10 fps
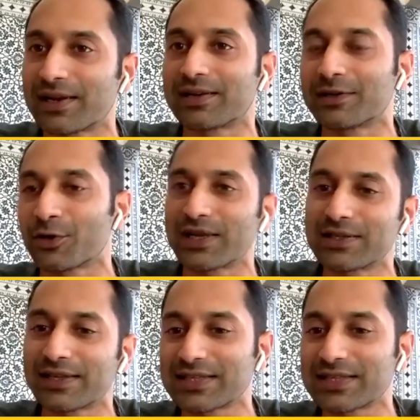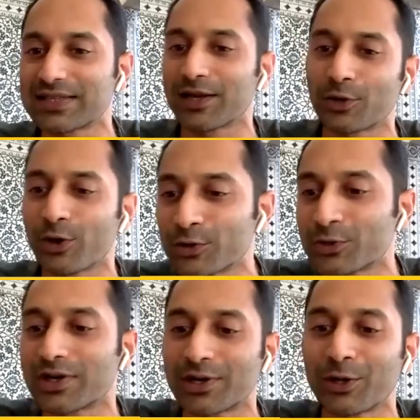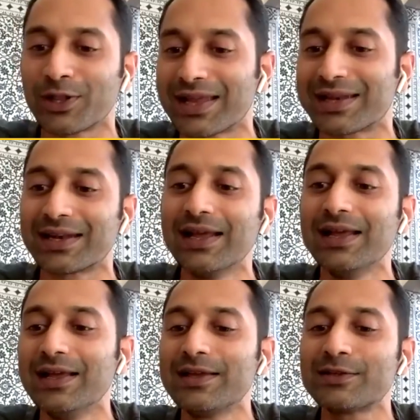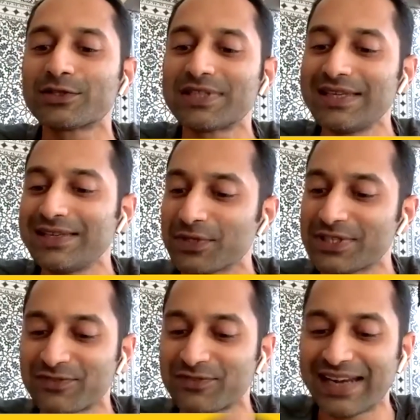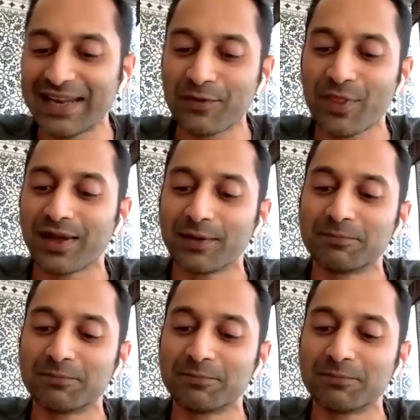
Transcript: And, you know, I started talking to her and all that. And so she was fiddling with a